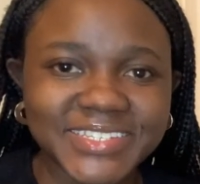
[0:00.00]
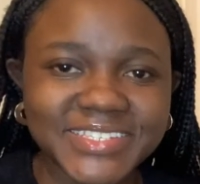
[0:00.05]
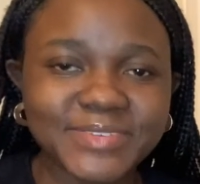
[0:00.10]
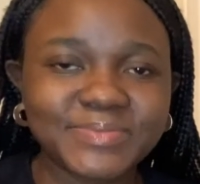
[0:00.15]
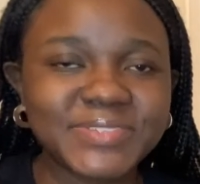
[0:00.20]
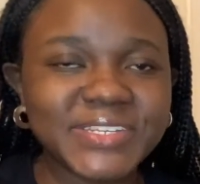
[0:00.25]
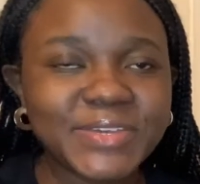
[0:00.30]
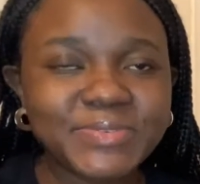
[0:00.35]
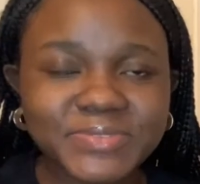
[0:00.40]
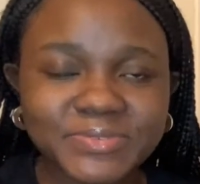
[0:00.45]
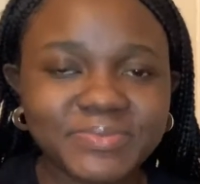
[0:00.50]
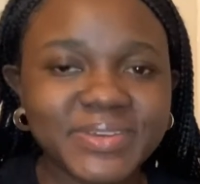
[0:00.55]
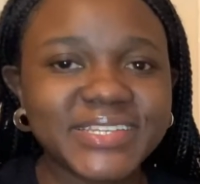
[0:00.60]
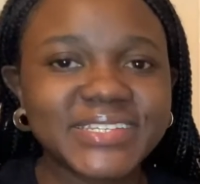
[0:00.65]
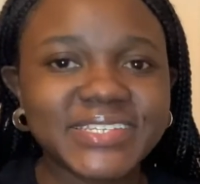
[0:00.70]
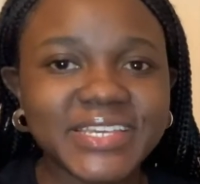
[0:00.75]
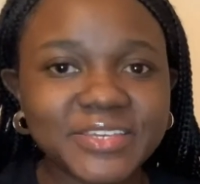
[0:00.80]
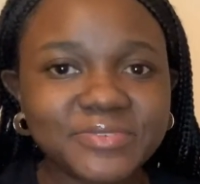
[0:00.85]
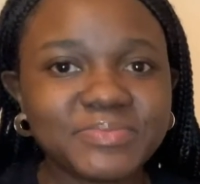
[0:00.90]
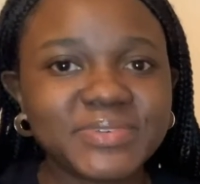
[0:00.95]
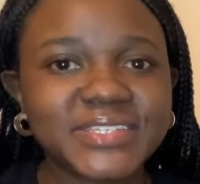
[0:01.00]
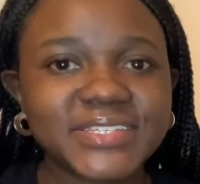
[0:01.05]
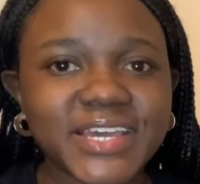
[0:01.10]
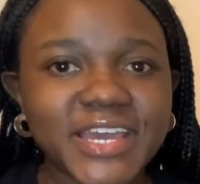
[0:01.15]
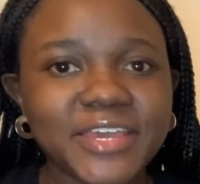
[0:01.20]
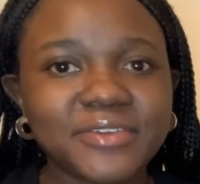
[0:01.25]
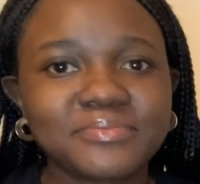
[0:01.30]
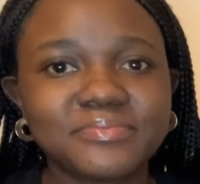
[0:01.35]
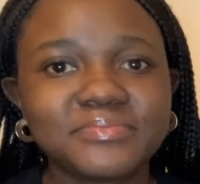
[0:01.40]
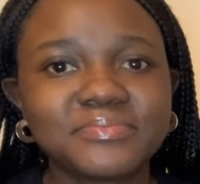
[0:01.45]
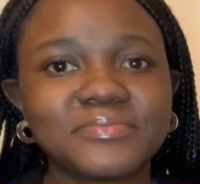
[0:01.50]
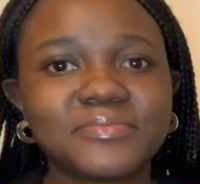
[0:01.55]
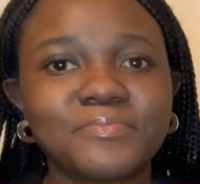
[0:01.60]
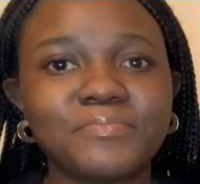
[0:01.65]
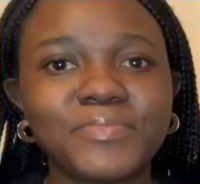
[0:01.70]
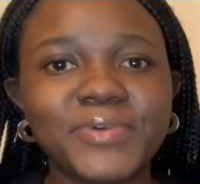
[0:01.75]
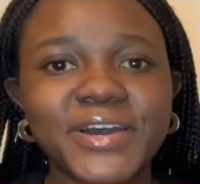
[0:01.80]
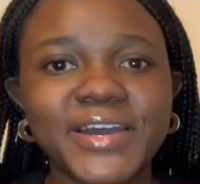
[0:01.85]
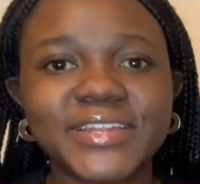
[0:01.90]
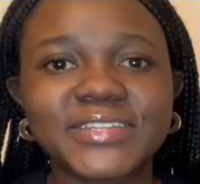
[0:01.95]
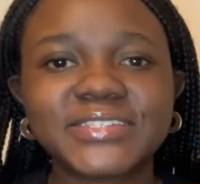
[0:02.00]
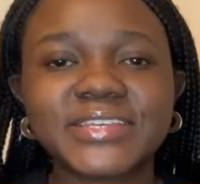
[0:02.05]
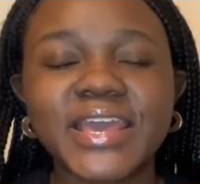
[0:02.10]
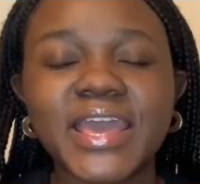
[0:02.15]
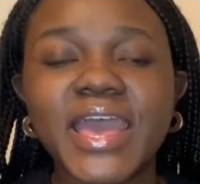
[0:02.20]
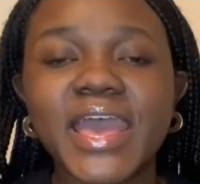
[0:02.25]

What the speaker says: Sometimes it might take me time, but